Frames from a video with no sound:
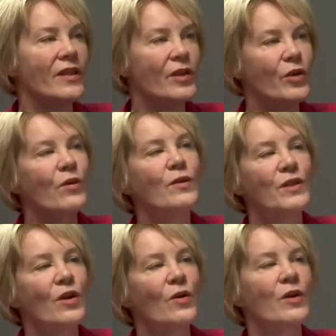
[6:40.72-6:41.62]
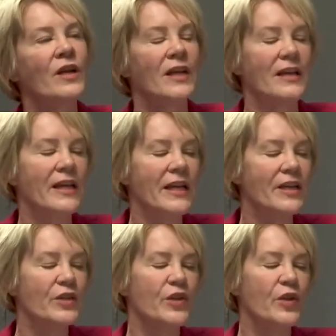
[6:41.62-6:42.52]
the Eurozone
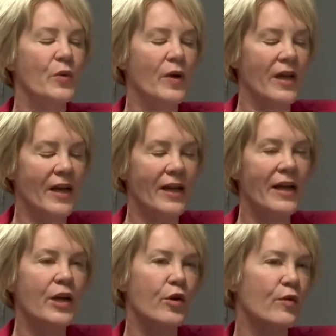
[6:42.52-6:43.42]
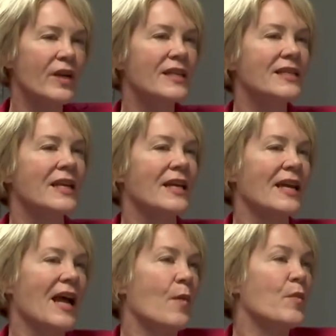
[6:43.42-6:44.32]
need to increase
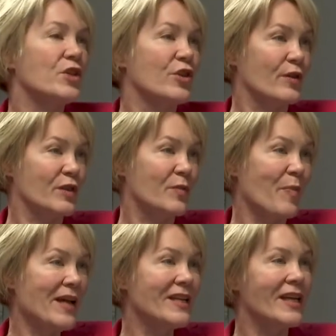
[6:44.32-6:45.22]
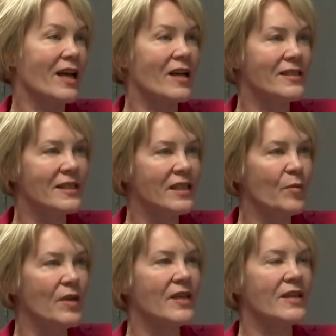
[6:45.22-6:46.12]
how much they're spending on
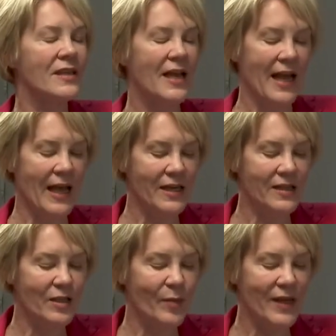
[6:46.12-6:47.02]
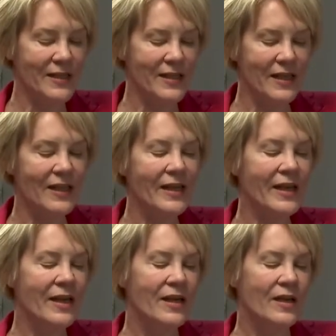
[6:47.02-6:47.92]
stimulus and
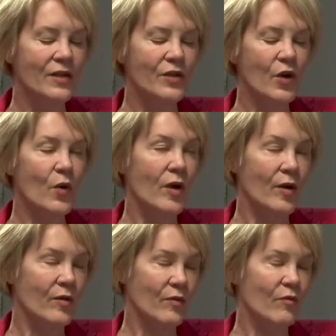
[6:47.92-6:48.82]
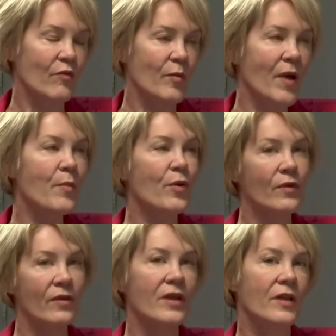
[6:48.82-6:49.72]
domestically. So
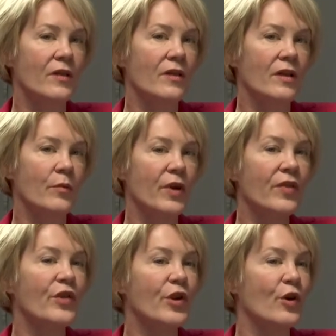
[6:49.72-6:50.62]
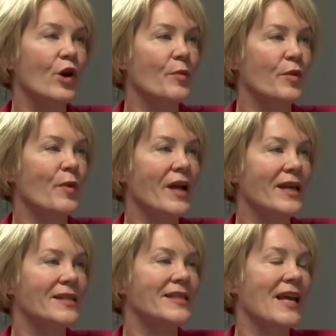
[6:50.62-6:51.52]
remember, with Europe, the way
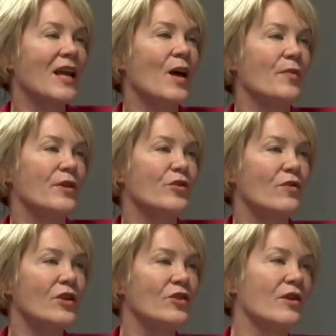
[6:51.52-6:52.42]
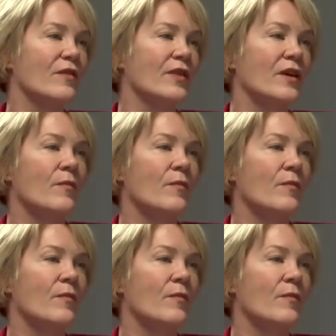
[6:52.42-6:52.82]
it's set up, the structure of the